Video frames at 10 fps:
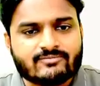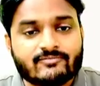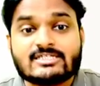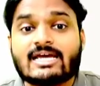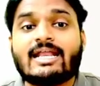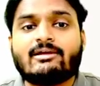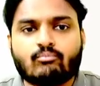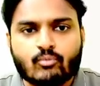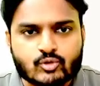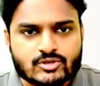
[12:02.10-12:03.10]
which I like
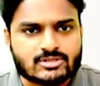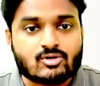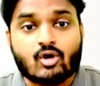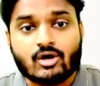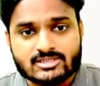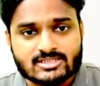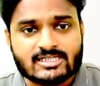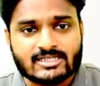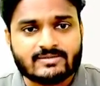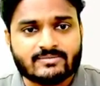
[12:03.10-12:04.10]
most,
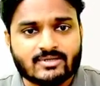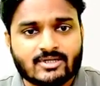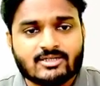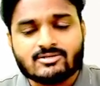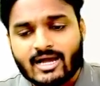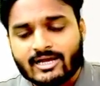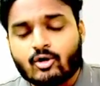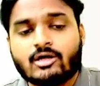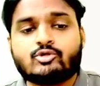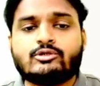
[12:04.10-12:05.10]
costing. So I
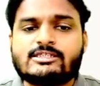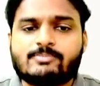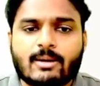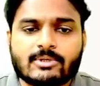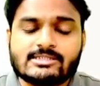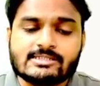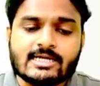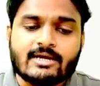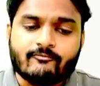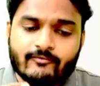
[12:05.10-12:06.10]
gone through these papers
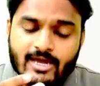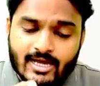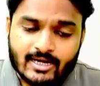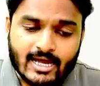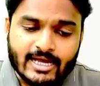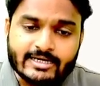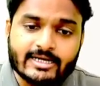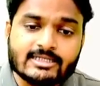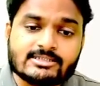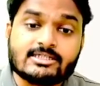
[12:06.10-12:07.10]
where I
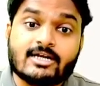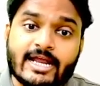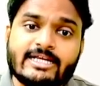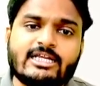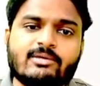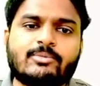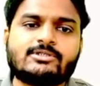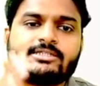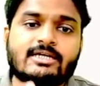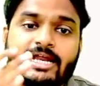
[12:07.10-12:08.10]
reached
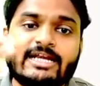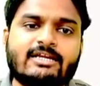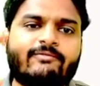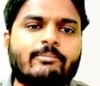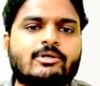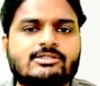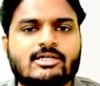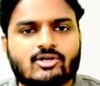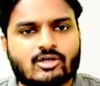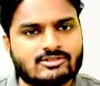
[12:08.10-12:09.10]
90%,
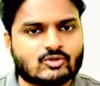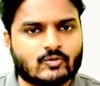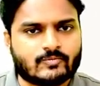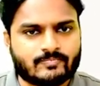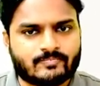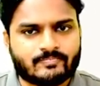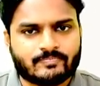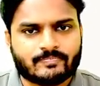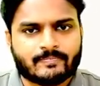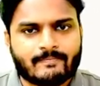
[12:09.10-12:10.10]
95% also.
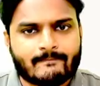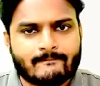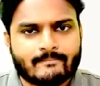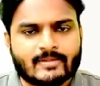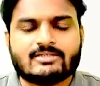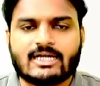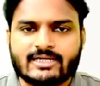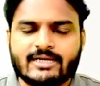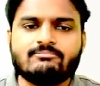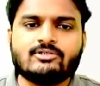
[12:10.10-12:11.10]
That
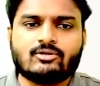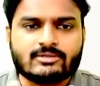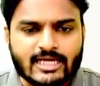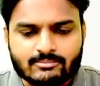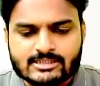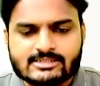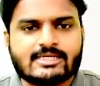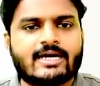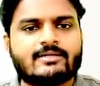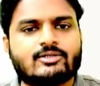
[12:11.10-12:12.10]
time, time is there,